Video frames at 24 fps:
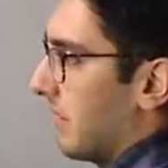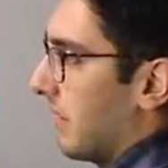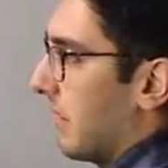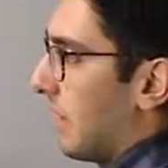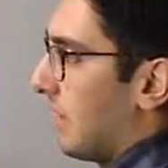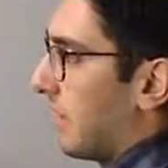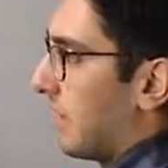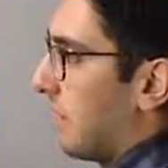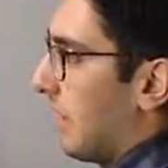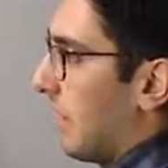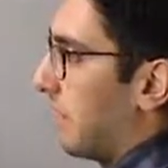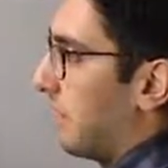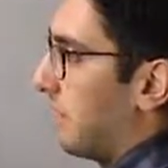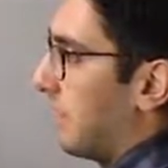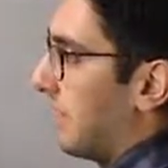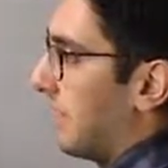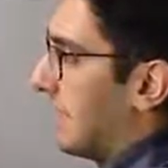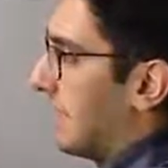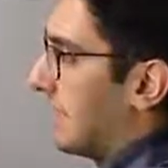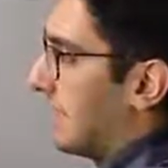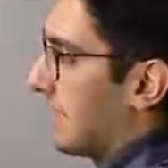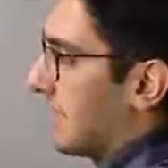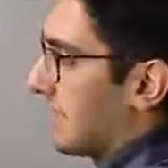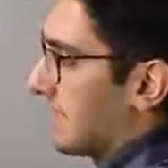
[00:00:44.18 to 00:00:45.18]
It might
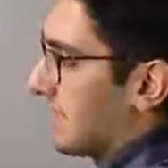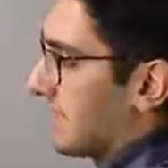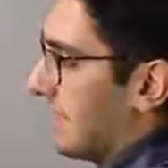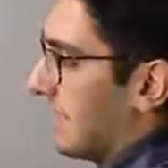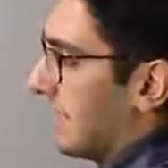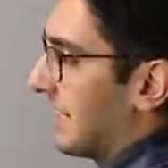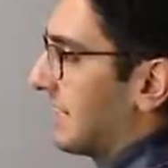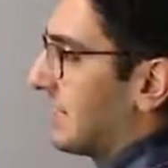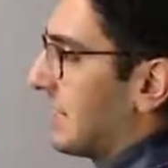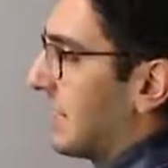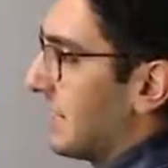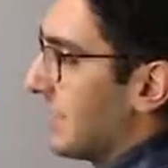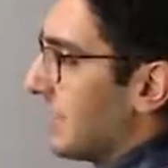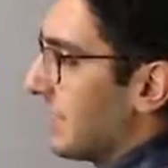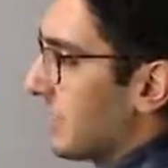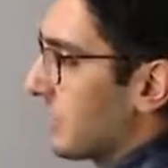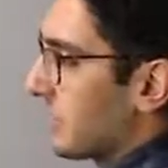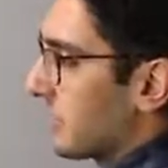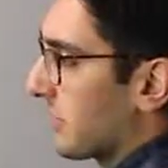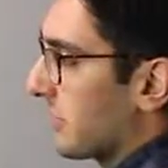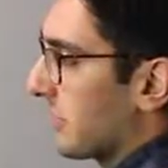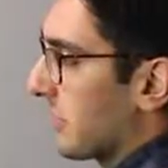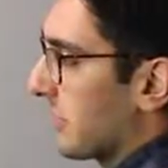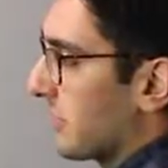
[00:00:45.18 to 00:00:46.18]
be things like
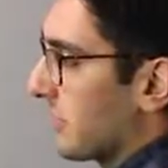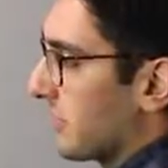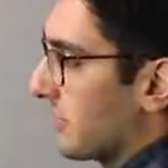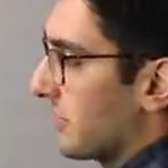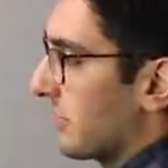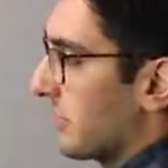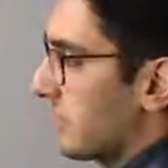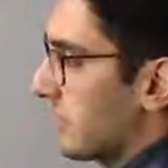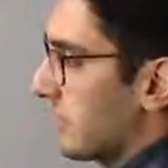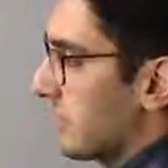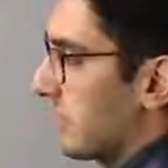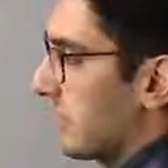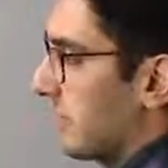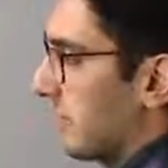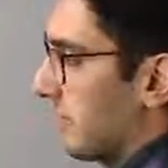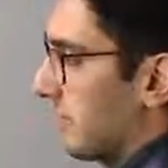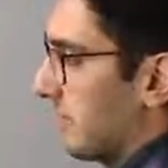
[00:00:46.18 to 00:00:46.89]
database credentials.